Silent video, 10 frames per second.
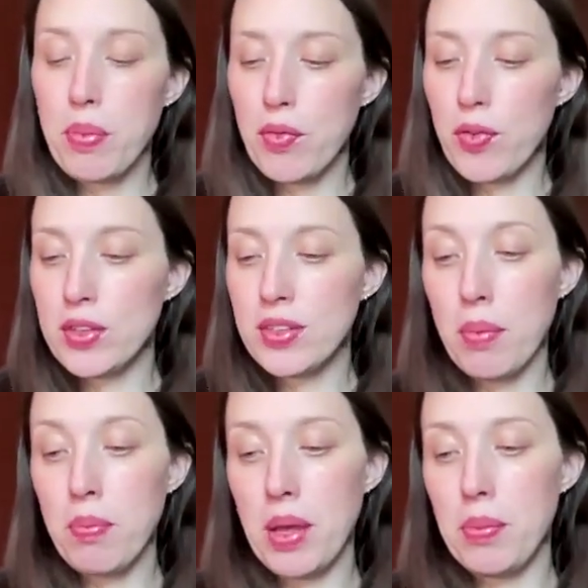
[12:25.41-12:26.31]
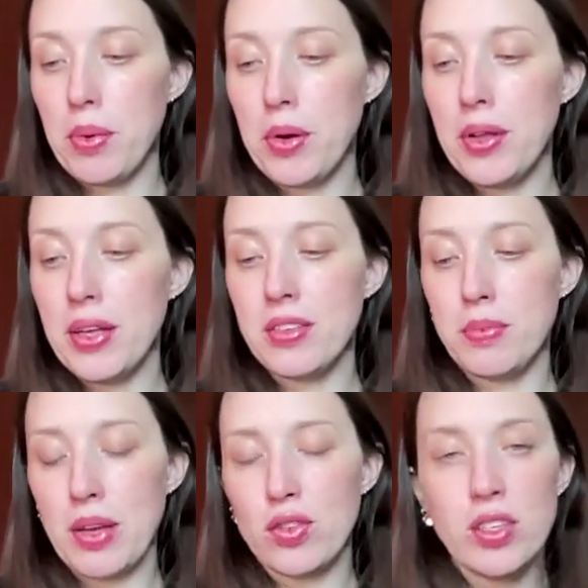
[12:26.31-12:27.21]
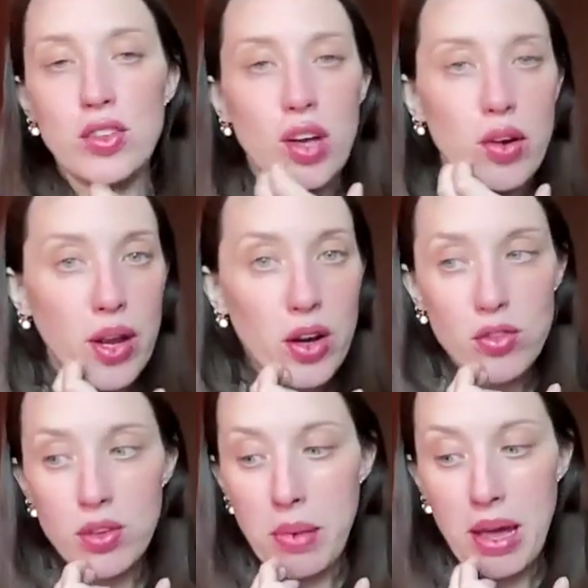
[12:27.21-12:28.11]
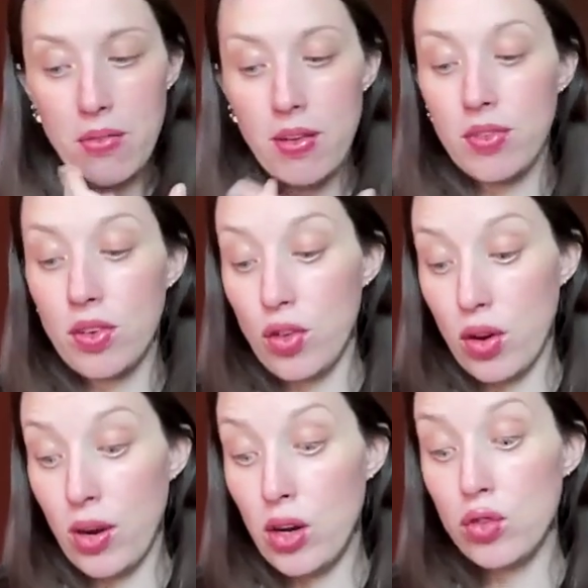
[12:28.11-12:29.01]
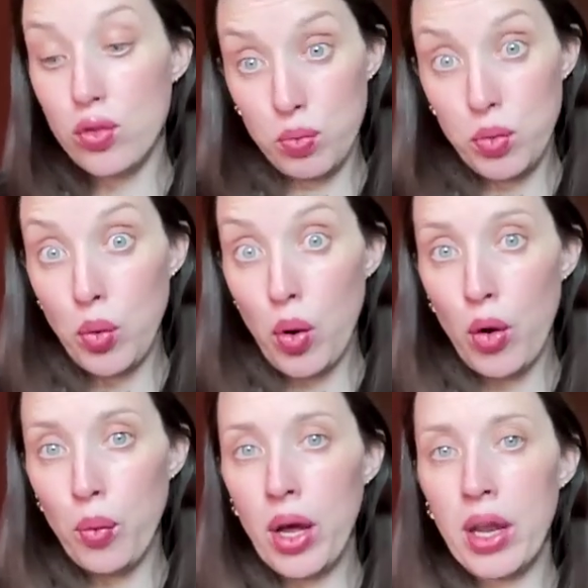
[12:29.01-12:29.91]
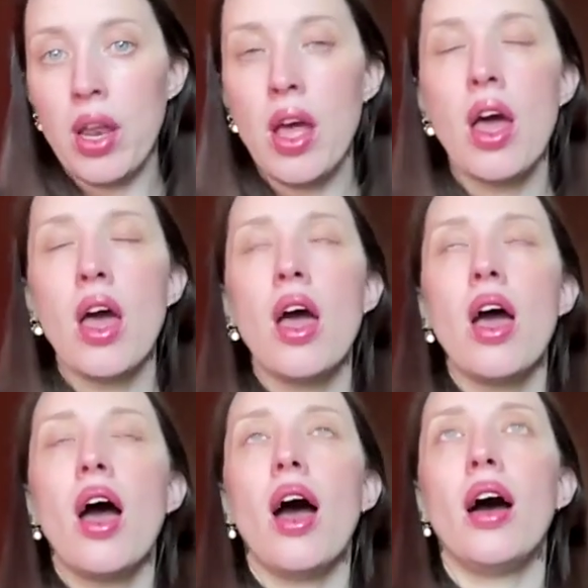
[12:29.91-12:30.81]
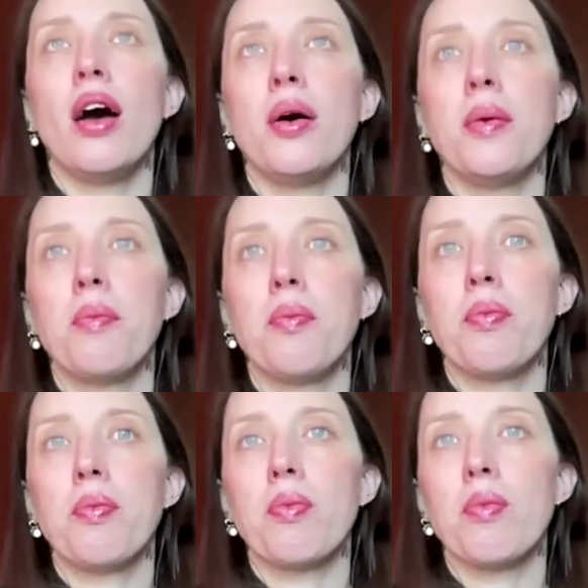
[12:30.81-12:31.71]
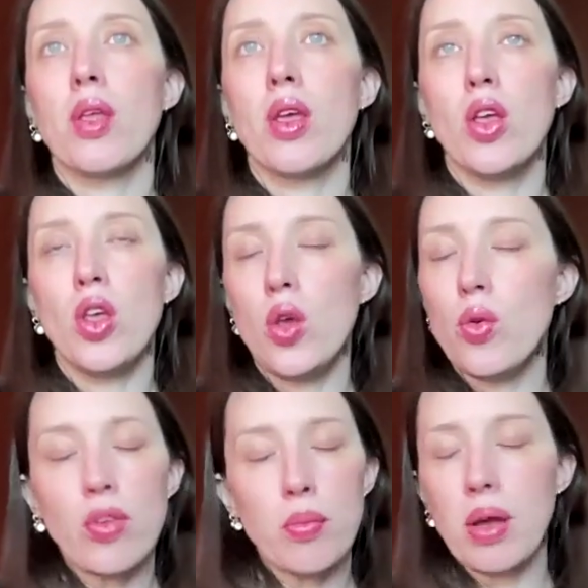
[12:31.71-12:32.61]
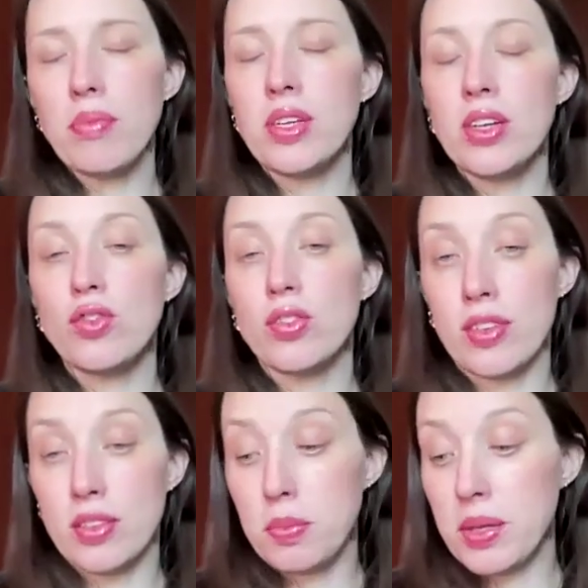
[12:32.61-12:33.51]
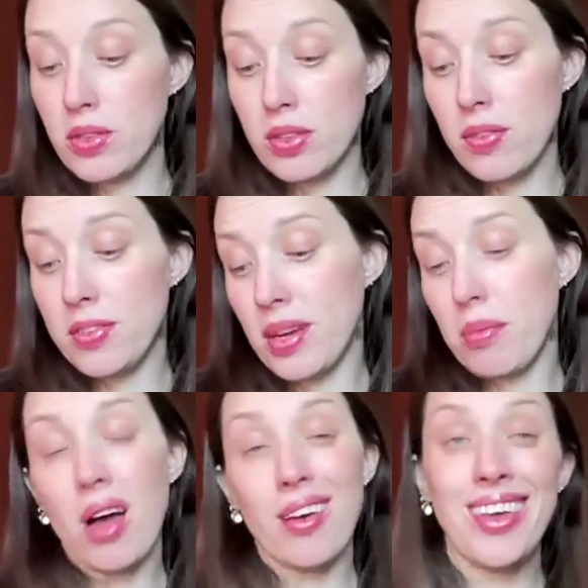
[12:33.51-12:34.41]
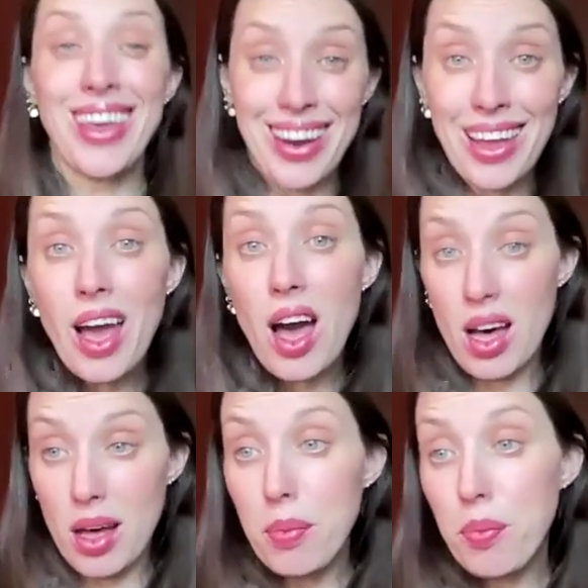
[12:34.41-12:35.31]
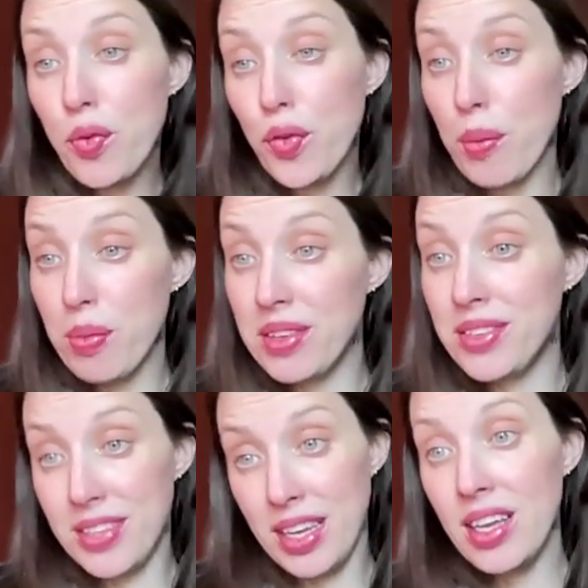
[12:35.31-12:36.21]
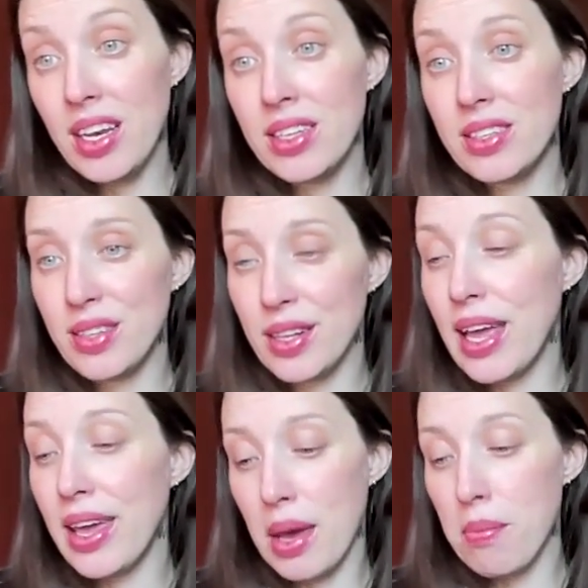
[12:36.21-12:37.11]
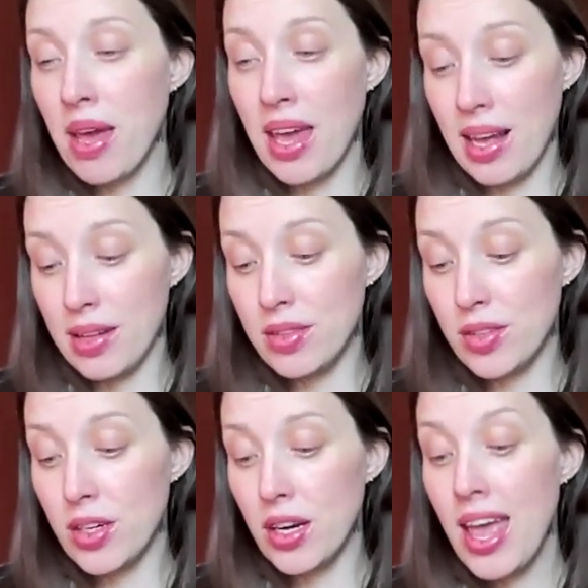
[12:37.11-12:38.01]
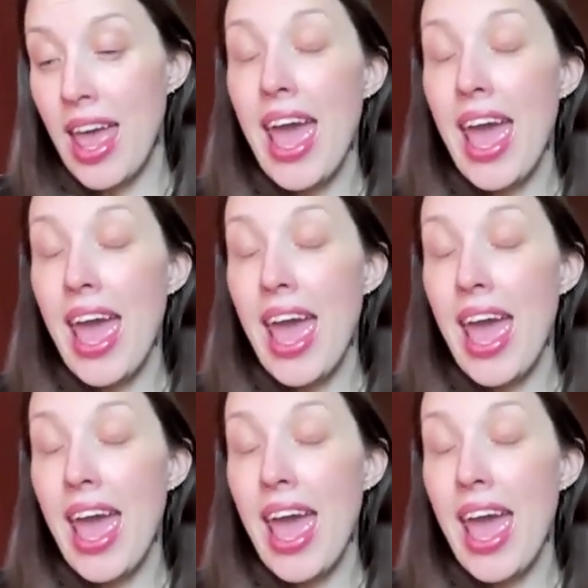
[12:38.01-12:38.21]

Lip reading: But for some people, especially generators and manifesting generators, you are one. Um, you sometimes need to just discipline yourself and say, I'm not getting up from the seat until I get my answer.